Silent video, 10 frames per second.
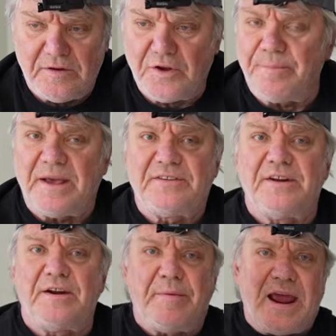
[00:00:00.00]
You can mix
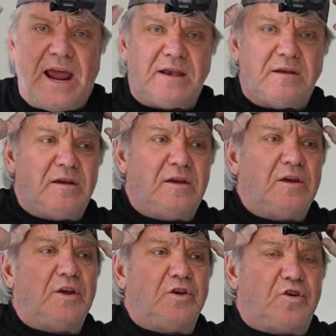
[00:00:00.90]
it in a pan.
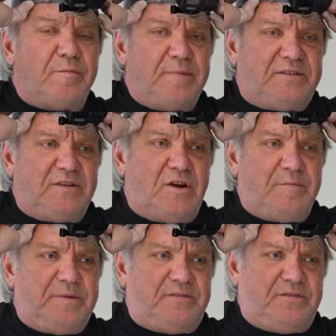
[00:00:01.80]
You can mix it on a
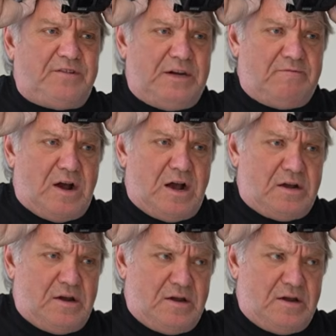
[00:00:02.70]
piece of sheetrock.